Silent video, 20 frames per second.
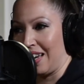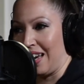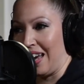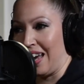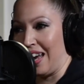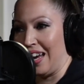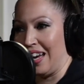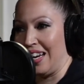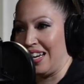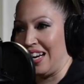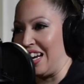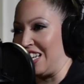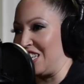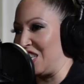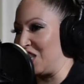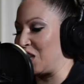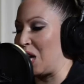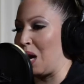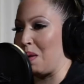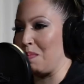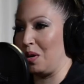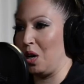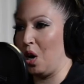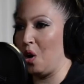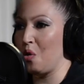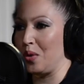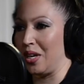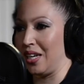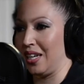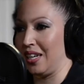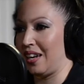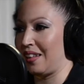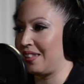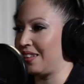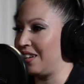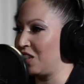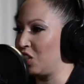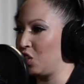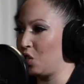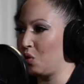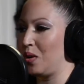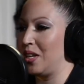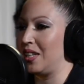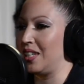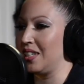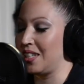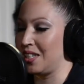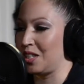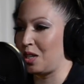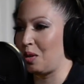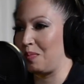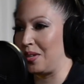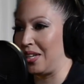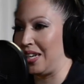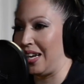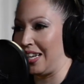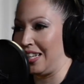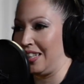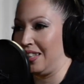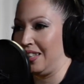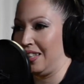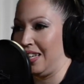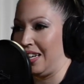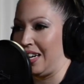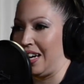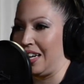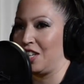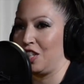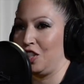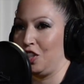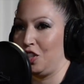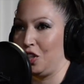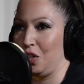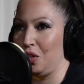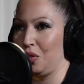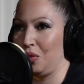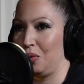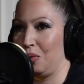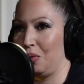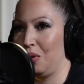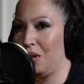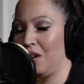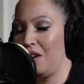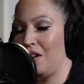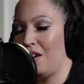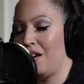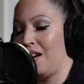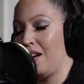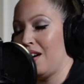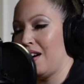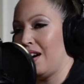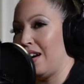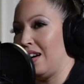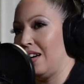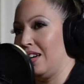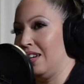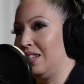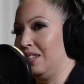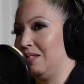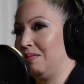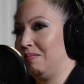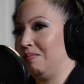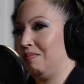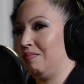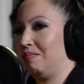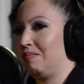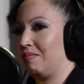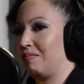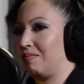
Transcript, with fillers: and I just kept going. And I thought, you know what, this is something I could, that I could do um,